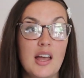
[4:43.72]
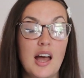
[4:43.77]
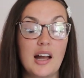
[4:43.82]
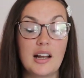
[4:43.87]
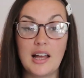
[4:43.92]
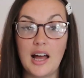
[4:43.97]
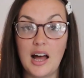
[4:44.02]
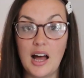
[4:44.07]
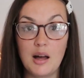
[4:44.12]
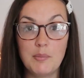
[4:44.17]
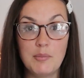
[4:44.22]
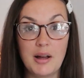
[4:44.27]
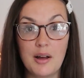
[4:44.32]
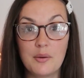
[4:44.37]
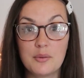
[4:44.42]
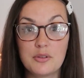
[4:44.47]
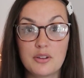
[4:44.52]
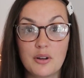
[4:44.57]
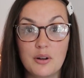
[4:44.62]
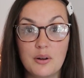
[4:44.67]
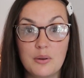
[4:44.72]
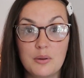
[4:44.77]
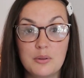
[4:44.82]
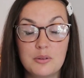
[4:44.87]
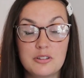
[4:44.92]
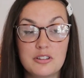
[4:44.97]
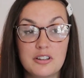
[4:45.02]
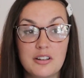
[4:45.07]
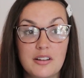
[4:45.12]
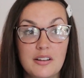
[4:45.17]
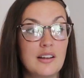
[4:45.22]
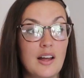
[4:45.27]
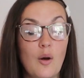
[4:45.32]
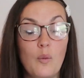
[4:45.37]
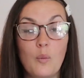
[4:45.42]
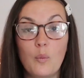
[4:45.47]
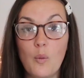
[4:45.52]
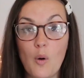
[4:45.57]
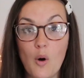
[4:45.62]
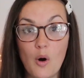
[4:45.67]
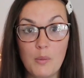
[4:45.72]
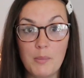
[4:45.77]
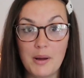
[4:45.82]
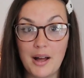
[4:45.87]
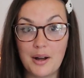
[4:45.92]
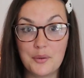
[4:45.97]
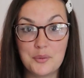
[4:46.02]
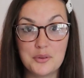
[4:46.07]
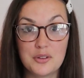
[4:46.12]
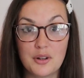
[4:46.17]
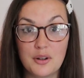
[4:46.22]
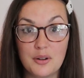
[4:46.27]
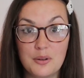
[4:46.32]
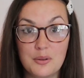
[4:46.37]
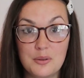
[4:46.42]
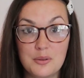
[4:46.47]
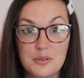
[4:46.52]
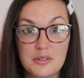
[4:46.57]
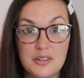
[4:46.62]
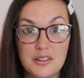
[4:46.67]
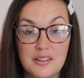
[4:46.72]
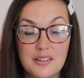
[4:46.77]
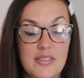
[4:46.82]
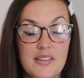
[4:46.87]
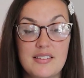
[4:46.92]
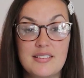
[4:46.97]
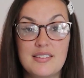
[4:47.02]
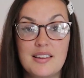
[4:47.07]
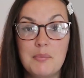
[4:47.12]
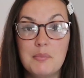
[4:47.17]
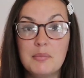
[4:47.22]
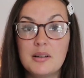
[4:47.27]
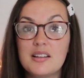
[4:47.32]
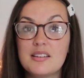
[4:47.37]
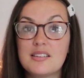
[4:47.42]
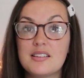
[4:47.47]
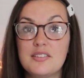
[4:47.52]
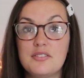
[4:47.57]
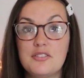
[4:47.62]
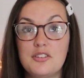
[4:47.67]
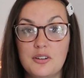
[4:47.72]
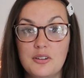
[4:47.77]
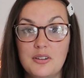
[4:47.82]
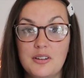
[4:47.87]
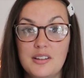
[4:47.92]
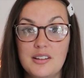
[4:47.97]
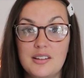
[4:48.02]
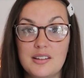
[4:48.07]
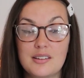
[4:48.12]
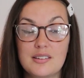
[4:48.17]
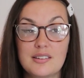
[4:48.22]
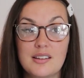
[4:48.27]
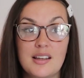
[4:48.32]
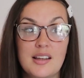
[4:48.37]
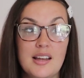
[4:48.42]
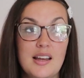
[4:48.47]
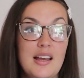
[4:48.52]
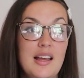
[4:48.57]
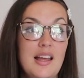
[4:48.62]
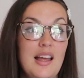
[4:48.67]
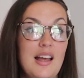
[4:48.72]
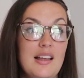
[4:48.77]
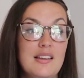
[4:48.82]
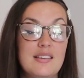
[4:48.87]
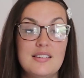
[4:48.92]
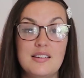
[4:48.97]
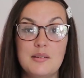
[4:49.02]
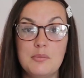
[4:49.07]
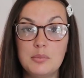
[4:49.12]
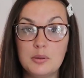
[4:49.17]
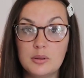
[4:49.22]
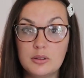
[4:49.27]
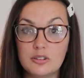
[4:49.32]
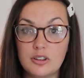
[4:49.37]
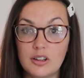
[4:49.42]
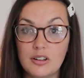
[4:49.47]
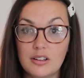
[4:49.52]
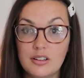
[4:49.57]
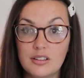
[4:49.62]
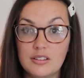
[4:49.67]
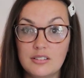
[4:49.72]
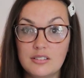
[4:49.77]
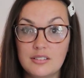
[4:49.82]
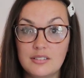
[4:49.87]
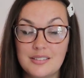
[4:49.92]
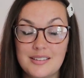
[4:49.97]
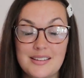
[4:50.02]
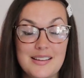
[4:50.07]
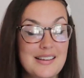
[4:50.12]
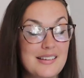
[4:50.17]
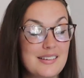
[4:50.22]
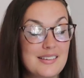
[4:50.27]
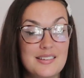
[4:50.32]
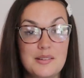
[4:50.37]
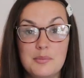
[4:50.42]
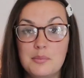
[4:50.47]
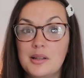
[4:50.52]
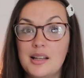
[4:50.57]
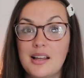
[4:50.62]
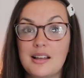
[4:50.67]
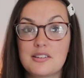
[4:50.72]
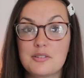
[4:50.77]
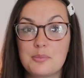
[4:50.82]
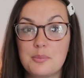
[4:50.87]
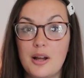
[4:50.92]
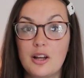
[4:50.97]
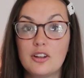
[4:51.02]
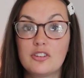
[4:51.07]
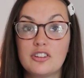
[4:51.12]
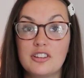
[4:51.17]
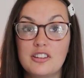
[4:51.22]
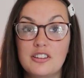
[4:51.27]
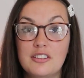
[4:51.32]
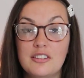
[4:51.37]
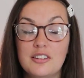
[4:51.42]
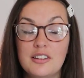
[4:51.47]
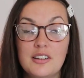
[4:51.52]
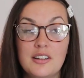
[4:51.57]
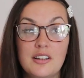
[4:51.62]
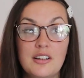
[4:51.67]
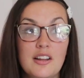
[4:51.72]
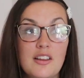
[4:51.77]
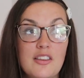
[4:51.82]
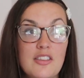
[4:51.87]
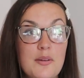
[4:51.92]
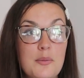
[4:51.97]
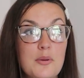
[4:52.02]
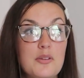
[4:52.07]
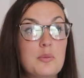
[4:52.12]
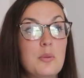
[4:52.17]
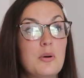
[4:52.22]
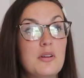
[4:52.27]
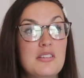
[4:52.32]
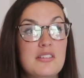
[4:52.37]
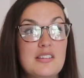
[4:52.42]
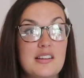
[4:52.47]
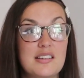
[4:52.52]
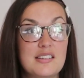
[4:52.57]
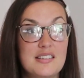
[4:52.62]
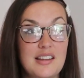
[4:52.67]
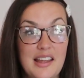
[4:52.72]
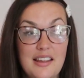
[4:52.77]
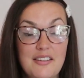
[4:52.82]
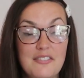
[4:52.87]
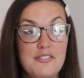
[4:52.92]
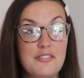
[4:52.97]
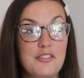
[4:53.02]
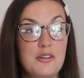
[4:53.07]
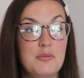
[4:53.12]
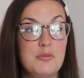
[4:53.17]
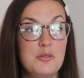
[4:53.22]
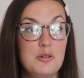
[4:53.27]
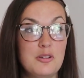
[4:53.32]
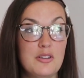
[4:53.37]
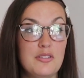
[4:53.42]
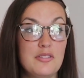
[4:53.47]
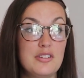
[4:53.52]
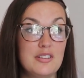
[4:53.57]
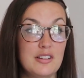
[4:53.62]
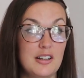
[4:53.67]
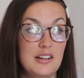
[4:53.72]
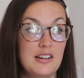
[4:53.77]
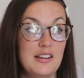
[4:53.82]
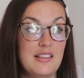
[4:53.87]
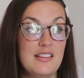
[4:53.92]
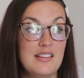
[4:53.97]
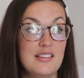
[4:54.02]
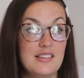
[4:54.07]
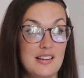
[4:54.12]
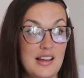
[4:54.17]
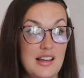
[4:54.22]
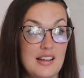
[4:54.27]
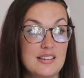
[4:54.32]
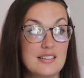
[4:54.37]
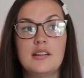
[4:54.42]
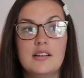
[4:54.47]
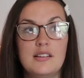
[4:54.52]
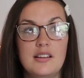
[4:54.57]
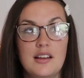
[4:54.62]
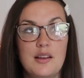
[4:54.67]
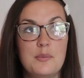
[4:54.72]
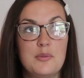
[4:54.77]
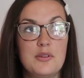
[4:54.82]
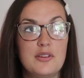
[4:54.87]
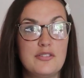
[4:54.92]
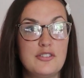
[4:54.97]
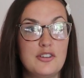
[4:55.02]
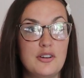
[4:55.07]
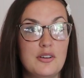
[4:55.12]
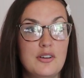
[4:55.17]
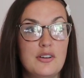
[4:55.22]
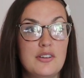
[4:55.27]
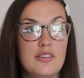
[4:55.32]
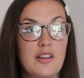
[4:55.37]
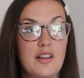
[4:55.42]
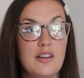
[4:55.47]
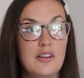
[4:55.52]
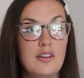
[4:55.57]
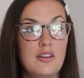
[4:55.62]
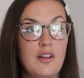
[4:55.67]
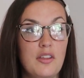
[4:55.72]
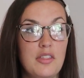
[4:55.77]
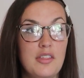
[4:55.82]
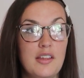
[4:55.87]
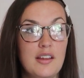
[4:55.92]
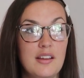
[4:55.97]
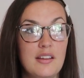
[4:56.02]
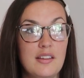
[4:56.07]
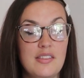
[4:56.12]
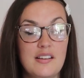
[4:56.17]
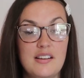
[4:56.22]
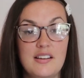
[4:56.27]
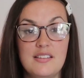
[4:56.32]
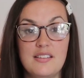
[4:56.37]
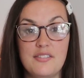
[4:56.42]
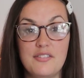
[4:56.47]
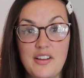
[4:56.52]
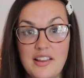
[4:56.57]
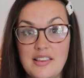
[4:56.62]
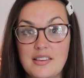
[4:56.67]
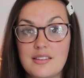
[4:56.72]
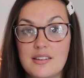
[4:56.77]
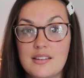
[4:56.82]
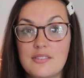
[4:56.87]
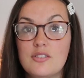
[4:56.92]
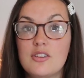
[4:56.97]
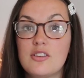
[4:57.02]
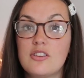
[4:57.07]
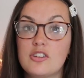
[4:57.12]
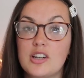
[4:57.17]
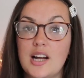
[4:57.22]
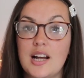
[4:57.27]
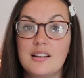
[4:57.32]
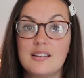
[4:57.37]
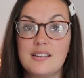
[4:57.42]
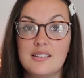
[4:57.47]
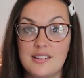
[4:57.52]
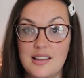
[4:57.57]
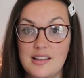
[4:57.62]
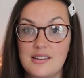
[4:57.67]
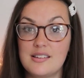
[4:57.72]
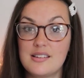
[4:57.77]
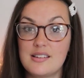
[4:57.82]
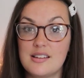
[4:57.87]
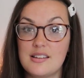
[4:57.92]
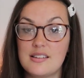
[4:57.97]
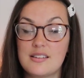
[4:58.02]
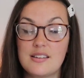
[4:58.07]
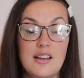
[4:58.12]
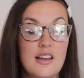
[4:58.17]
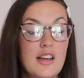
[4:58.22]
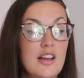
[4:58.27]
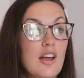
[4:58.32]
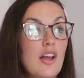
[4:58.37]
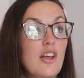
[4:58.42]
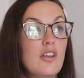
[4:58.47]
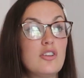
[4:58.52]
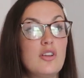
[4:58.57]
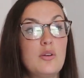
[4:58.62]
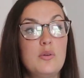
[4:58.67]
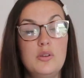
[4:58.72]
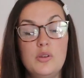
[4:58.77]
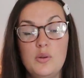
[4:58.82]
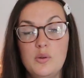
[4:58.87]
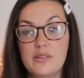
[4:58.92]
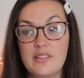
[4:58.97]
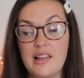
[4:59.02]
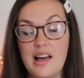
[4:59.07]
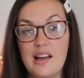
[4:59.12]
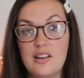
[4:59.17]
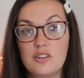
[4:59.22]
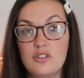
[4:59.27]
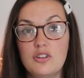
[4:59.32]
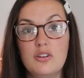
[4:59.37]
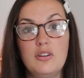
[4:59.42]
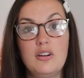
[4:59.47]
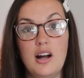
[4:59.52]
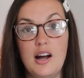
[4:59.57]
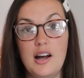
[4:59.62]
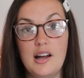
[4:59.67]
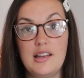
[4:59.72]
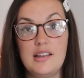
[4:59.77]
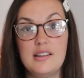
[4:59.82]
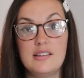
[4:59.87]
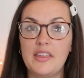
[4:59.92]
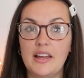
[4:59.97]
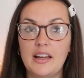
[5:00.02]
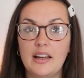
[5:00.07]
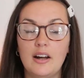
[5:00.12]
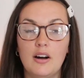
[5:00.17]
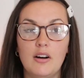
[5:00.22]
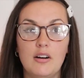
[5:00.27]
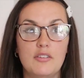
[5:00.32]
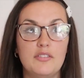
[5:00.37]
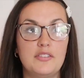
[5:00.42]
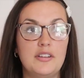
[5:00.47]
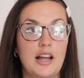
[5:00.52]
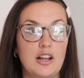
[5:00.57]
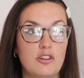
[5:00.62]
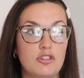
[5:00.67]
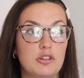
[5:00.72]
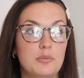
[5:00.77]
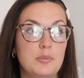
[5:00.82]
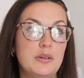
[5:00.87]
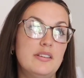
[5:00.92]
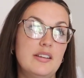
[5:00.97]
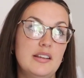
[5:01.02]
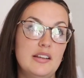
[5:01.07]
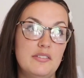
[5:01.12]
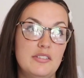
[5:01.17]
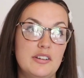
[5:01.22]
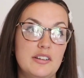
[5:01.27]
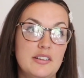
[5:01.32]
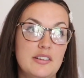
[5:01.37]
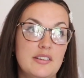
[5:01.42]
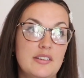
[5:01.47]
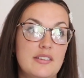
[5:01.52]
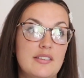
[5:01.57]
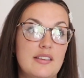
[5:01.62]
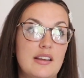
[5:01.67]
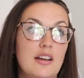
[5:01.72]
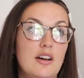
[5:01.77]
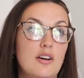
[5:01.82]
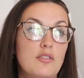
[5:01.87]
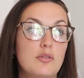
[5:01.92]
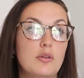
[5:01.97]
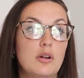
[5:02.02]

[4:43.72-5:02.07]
a calm household, a warm household, the simplest of toys, a simple doll, a simple expression, There was one dictate from Rudolf Steiner that says, in terms of toys, nothing that is offensive to the child's senses. So use that as your guide. Think of natural materials, think of